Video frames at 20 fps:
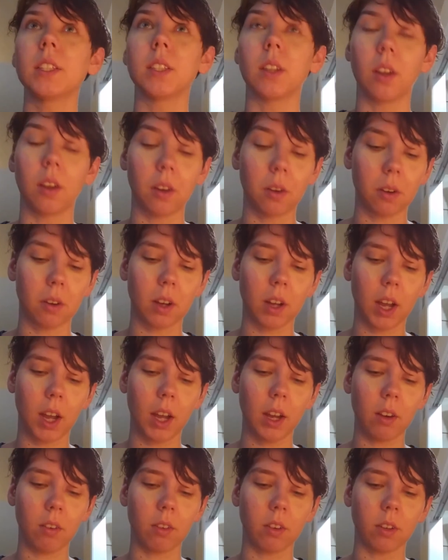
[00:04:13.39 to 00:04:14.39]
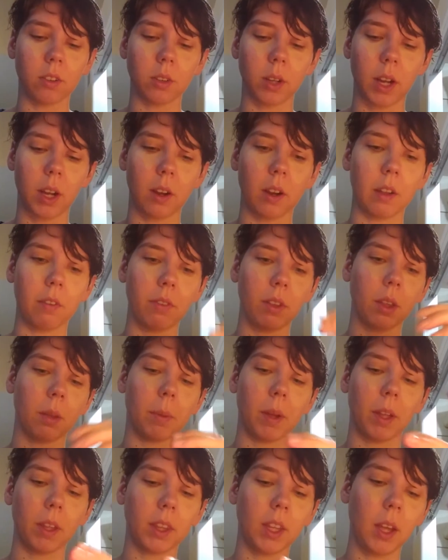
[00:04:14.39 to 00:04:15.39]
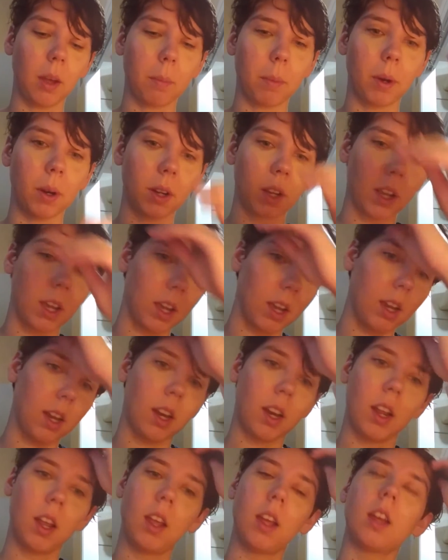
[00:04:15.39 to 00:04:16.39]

so I don't know how I feel about that part yet.